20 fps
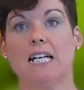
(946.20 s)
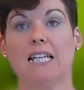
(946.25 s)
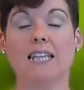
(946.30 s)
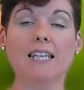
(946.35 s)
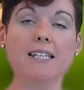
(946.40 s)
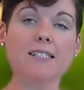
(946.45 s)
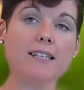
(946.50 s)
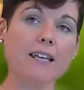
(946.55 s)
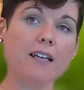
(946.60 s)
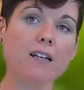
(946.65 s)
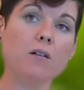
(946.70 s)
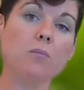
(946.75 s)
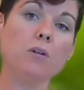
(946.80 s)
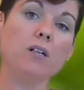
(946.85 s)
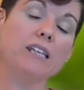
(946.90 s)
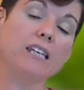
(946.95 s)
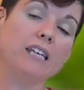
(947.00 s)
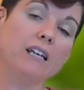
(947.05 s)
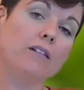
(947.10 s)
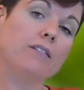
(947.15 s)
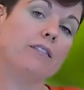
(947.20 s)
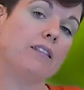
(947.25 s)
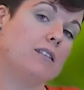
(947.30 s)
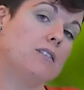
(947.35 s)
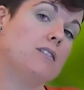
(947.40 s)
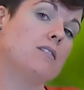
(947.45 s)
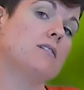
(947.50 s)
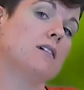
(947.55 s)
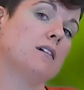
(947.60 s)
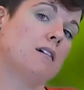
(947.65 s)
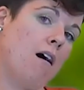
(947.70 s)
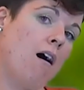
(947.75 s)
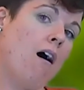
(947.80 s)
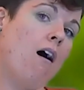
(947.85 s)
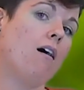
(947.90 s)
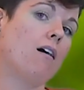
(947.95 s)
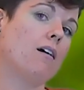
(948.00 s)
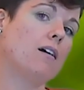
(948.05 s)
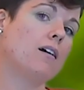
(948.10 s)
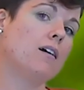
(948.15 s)
This animal here, this is a
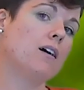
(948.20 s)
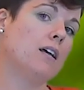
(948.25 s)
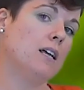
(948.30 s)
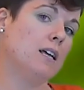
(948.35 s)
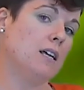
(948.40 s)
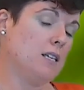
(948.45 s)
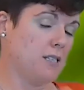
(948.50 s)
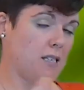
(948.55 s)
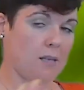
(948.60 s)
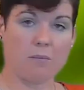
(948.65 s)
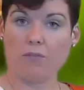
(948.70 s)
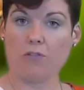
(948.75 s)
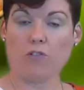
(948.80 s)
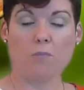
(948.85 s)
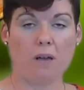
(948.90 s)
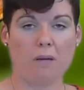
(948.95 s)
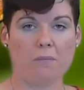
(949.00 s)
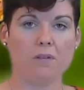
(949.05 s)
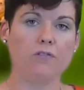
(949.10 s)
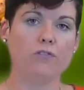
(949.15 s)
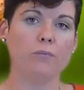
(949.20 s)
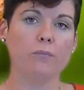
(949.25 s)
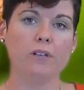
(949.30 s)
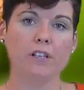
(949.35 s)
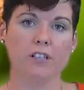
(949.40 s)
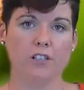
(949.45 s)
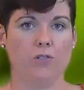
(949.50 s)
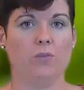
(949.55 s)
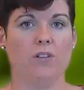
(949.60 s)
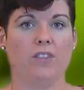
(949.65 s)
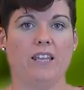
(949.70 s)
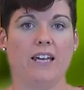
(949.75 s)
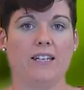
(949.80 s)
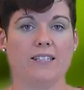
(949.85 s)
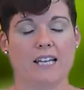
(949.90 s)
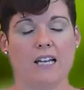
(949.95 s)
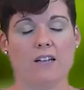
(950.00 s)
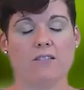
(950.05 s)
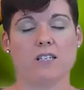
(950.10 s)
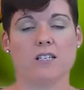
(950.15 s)
conch. Some of you might be familiar with that
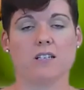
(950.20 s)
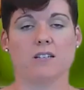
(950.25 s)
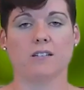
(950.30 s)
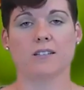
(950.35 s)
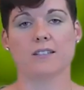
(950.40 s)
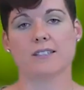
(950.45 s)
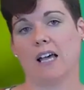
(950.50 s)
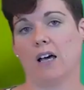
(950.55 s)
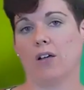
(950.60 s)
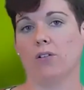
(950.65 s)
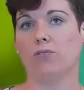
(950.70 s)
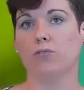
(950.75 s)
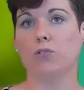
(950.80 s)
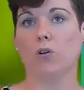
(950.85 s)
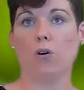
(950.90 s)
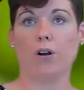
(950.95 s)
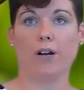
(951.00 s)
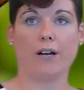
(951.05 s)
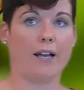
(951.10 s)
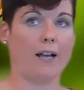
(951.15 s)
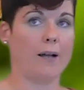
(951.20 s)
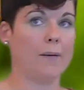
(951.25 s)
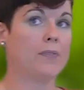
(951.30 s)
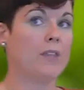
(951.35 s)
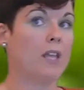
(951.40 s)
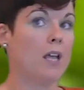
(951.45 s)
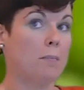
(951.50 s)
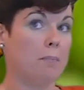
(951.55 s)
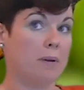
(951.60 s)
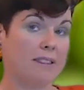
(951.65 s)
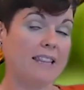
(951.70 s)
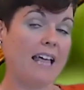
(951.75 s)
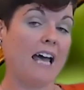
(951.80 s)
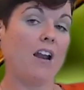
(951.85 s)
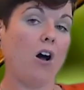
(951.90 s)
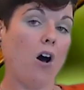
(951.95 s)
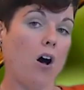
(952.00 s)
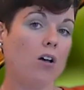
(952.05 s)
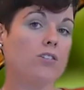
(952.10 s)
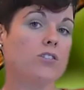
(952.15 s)
down here in South Florida, but
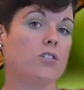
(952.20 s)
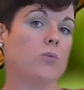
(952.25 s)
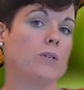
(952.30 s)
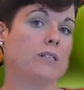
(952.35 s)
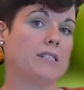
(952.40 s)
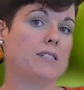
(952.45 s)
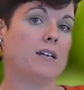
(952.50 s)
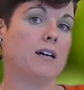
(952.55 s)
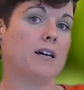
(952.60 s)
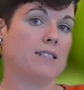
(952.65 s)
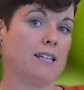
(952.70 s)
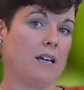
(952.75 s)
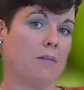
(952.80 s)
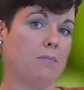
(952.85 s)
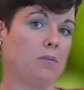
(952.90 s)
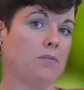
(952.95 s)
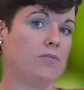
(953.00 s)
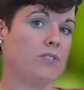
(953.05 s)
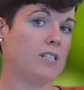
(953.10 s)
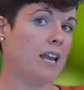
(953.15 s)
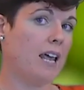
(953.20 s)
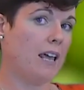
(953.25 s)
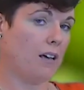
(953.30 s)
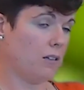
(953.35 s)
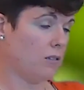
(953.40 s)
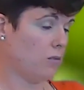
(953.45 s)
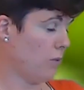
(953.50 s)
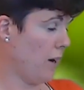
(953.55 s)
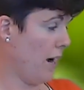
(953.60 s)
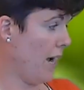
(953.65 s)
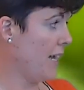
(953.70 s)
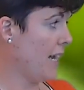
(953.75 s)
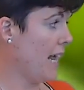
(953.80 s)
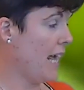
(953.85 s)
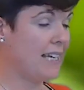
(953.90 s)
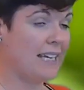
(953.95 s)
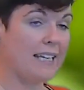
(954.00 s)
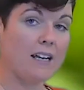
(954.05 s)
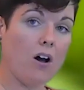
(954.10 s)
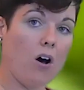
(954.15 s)
that also is a type of snail, right?
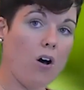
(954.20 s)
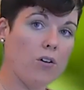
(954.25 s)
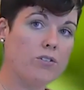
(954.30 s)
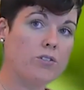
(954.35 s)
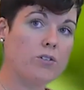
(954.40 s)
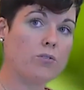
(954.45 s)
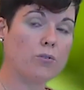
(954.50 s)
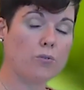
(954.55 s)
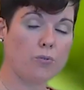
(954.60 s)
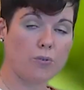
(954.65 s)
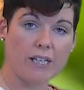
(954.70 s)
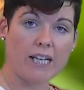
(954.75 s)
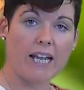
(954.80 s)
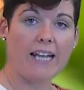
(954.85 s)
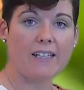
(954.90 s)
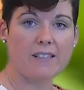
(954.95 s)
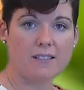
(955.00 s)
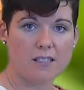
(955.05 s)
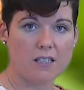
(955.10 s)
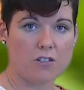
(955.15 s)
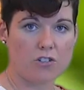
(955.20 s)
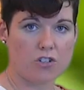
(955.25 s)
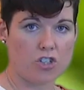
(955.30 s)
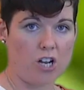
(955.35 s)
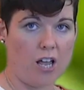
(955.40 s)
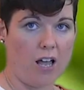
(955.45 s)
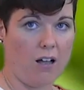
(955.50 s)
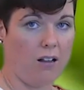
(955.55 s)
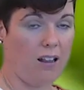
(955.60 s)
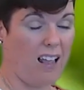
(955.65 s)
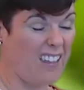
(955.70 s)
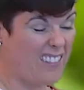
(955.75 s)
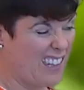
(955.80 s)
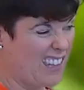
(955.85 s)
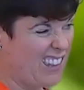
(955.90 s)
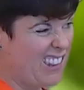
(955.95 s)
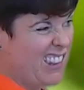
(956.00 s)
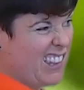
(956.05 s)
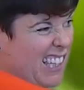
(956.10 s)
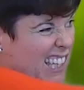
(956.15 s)
And it also creates a shell and
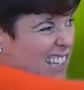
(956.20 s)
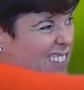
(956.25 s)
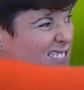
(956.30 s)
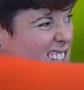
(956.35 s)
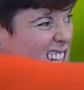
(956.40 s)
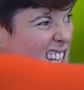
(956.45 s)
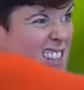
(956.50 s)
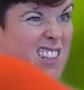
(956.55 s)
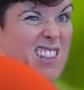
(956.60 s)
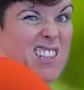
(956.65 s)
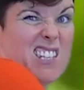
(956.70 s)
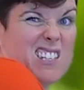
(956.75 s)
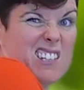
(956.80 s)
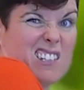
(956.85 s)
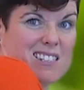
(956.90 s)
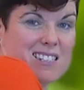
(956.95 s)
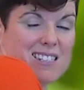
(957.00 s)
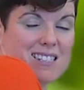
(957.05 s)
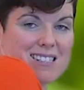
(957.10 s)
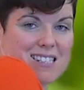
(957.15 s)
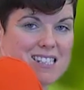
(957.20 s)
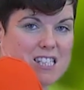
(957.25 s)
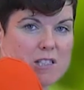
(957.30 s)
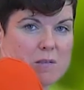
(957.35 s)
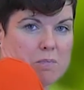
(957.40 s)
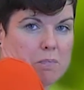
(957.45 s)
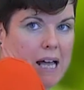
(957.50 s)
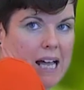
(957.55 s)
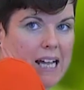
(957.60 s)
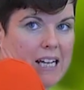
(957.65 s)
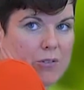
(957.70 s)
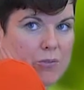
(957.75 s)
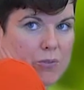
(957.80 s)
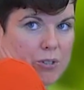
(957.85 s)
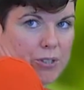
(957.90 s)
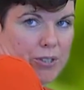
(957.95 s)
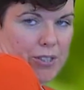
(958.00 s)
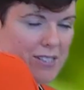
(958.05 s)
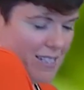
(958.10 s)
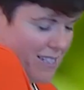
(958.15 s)
then lives in these
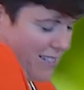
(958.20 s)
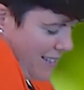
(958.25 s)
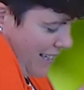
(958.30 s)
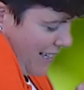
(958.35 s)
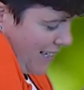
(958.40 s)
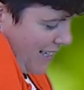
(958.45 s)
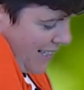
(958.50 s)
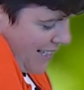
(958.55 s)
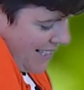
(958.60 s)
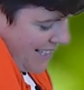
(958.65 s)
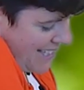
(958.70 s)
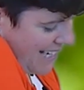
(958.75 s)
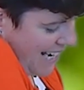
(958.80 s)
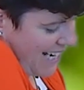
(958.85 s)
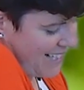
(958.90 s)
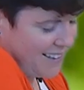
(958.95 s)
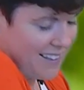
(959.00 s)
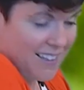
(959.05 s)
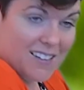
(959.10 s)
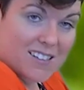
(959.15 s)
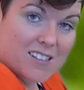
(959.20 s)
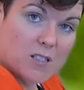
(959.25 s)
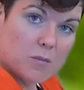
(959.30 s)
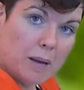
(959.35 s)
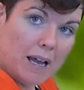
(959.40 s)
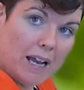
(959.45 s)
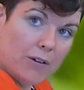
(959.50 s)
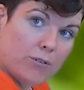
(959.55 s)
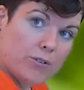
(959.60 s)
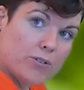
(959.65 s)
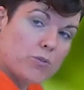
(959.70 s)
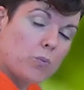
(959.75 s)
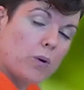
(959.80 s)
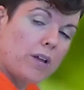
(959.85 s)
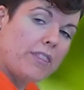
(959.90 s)
spirals, these like tight little spirals